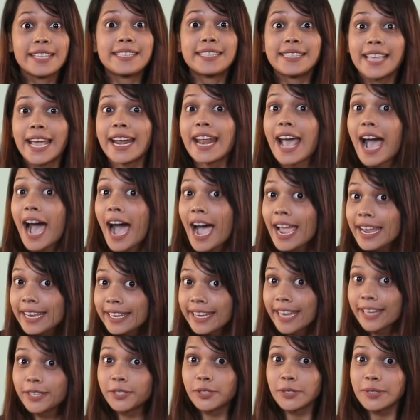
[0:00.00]
is that I
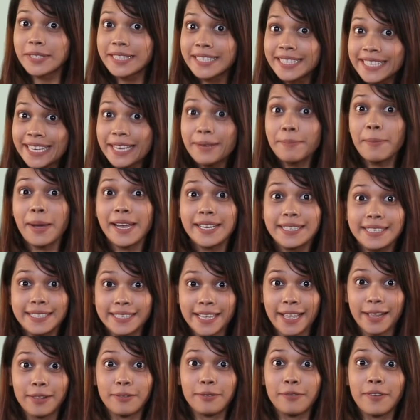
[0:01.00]
get to see
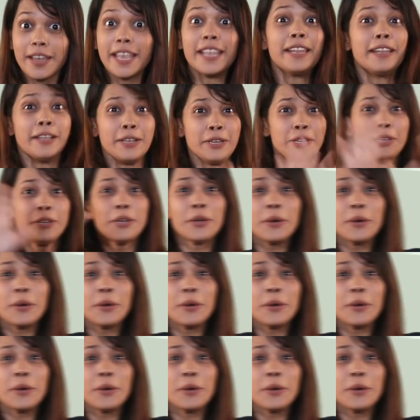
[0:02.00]
myself in a